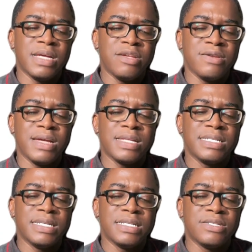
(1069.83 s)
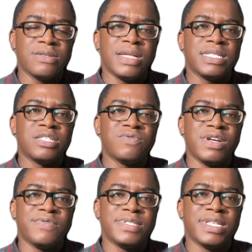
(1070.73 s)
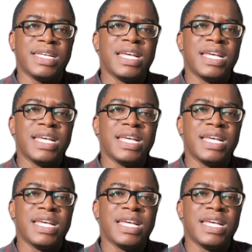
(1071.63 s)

Are you getting it? So that is why we say